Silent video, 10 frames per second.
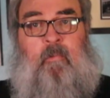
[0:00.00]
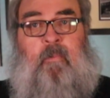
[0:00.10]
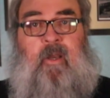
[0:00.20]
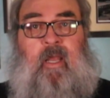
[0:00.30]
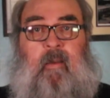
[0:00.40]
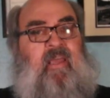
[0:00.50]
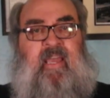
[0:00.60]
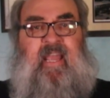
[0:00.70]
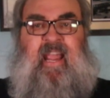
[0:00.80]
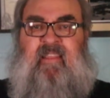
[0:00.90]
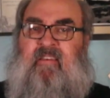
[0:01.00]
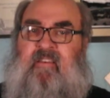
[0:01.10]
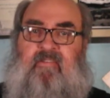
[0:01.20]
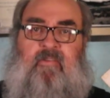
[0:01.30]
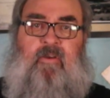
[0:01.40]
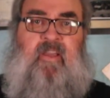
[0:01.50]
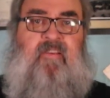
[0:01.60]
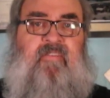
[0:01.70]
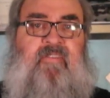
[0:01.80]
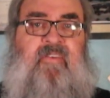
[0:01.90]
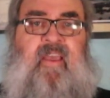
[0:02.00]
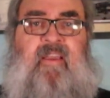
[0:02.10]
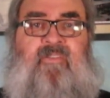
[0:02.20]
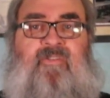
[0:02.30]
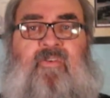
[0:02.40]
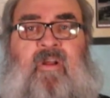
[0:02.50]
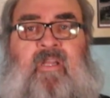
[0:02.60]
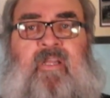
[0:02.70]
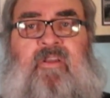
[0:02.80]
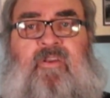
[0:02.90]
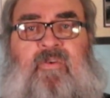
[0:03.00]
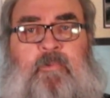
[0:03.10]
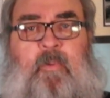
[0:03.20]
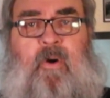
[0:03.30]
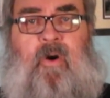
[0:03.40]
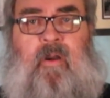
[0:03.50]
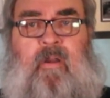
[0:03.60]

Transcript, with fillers: money. Anthony is looking sick and struggling to do his part.